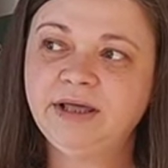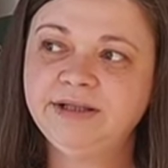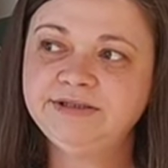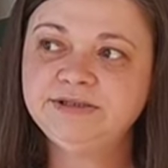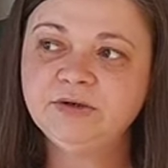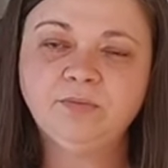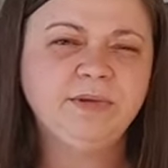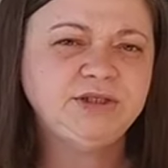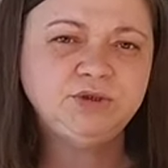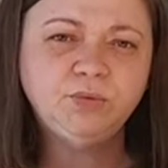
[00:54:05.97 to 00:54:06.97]
It took
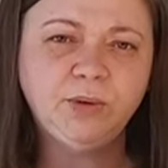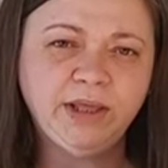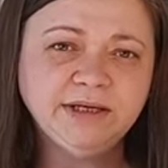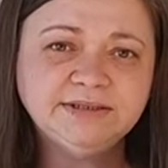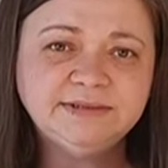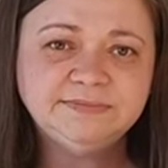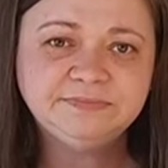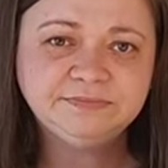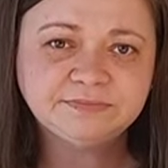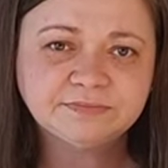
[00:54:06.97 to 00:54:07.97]
me 2 weeks.
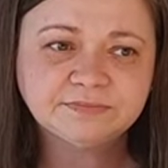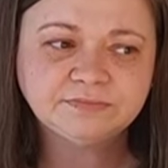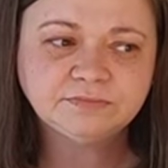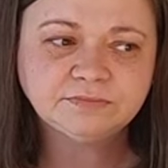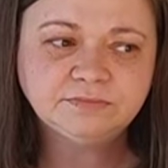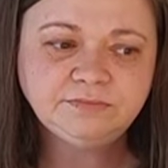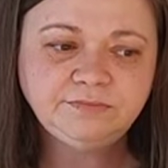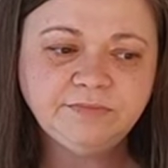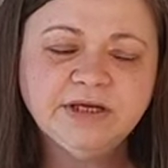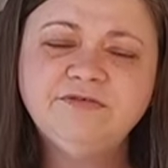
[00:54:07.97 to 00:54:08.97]

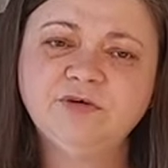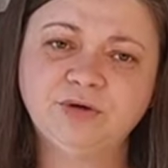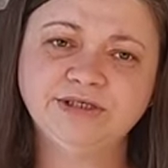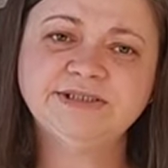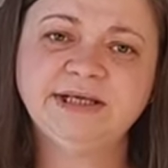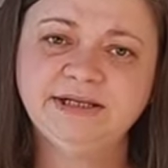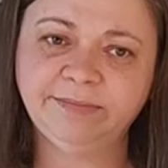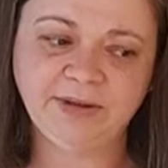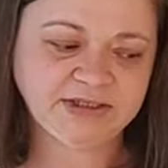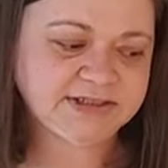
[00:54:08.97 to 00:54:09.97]
Of course, in
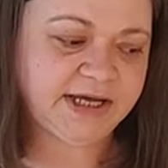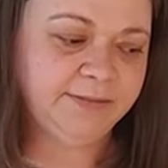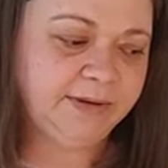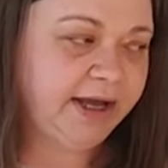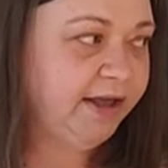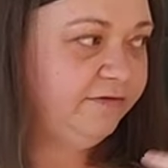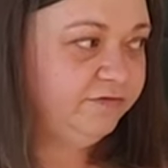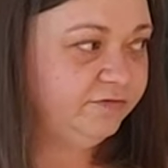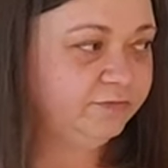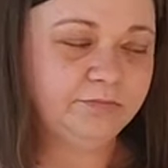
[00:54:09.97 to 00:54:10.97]
the meantime, I've
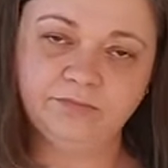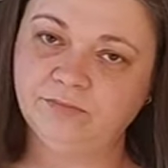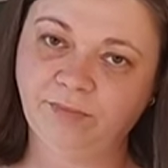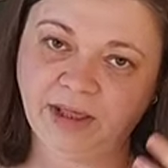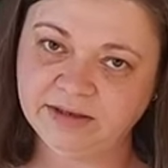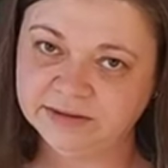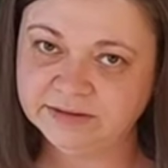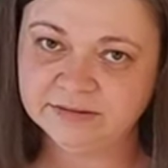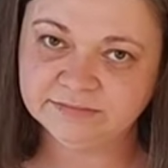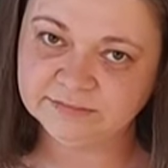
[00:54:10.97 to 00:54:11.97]
made
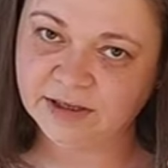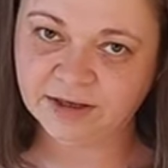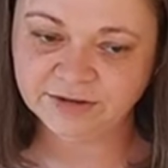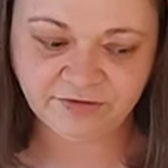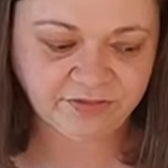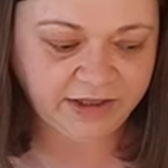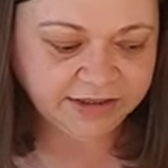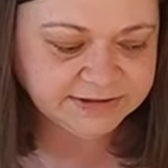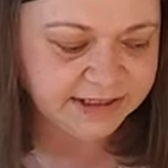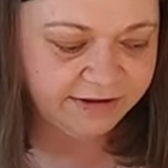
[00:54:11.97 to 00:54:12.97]
other
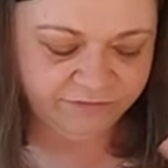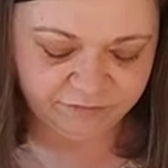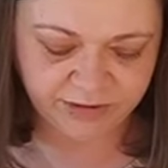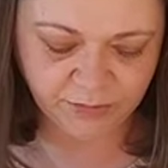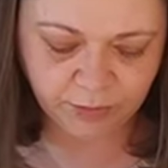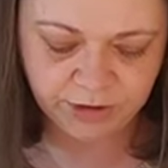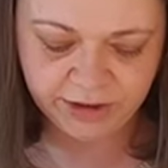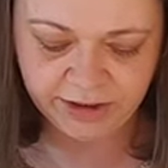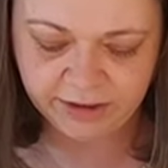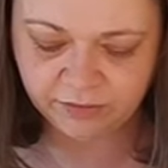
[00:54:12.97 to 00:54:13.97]
things. I've been
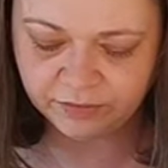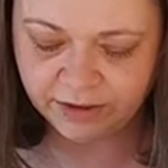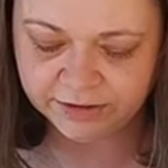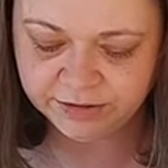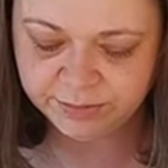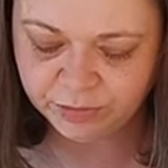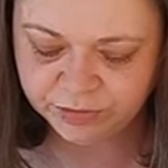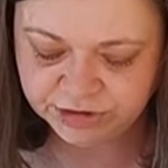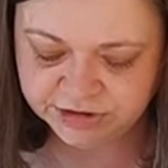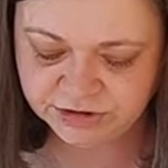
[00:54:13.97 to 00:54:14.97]
working on other
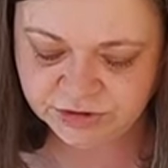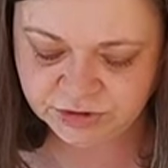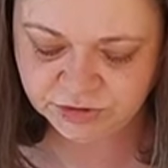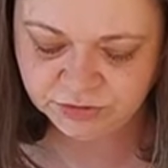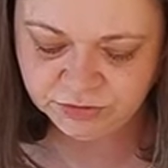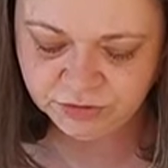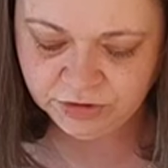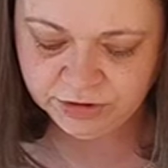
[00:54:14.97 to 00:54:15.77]
projects too.